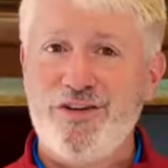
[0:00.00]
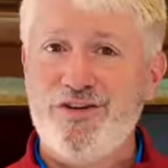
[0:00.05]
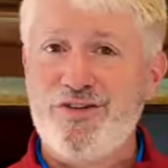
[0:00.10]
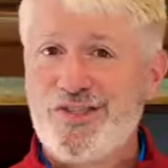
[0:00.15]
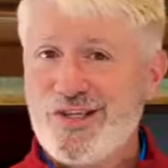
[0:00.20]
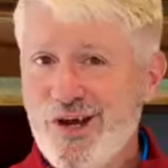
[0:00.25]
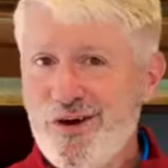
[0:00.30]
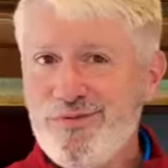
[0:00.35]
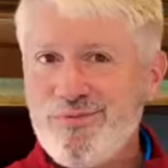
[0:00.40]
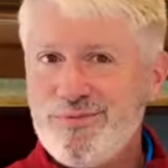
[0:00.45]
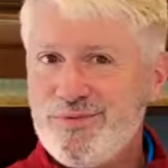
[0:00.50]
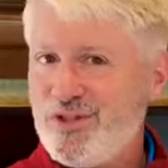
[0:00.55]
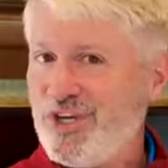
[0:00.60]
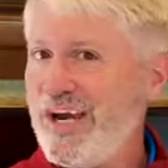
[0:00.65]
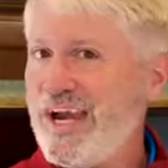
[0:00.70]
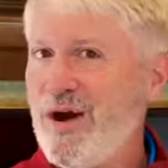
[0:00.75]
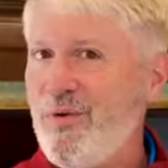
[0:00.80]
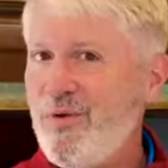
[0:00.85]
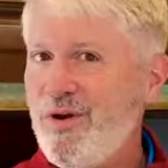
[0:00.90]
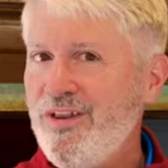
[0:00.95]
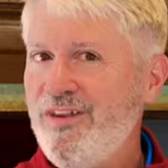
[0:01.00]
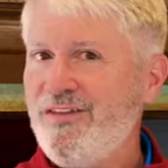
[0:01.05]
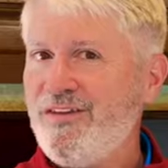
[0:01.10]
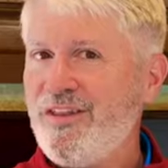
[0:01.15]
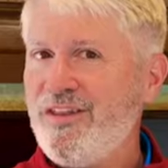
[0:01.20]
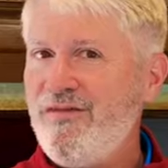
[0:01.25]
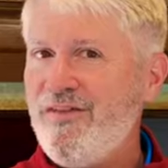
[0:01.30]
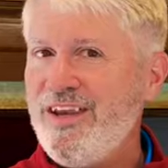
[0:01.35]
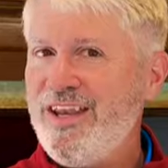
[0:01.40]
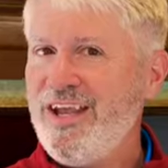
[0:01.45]
so check out one of these
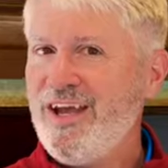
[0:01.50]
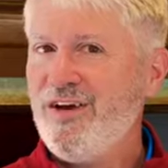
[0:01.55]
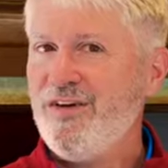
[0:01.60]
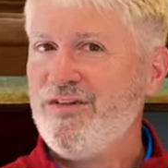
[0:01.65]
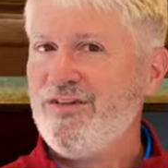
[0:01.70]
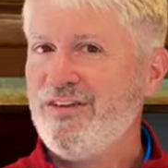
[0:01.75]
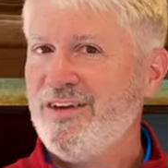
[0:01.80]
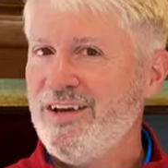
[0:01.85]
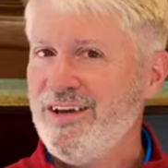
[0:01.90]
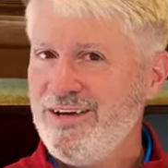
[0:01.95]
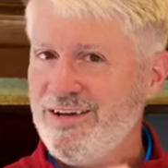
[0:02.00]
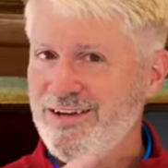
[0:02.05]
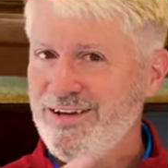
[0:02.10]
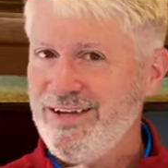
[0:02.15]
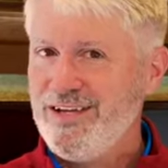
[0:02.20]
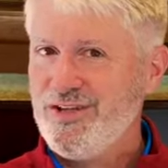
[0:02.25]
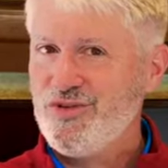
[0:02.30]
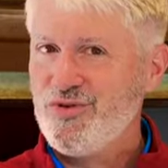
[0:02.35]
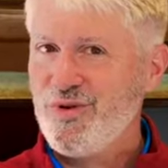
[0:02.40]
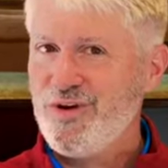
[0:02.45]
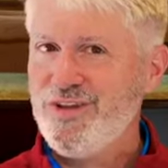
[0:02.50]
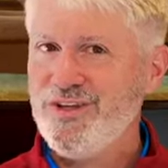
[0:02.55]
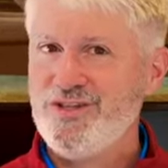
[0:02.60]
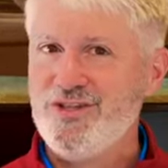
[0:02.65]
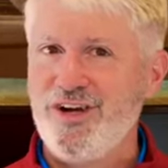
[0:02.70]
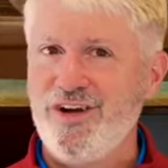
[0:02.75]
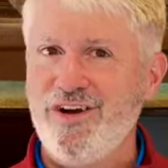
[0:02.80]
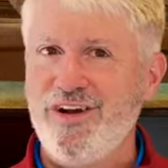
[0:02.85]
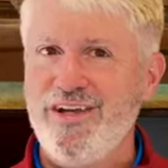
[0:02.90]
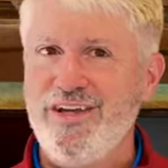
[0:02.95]
other videos. Enjoy the
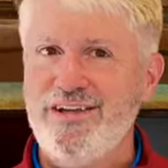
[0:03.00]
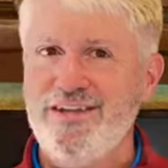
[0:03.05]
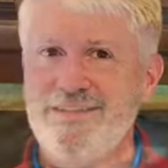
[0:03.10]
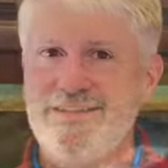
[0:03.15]
journey.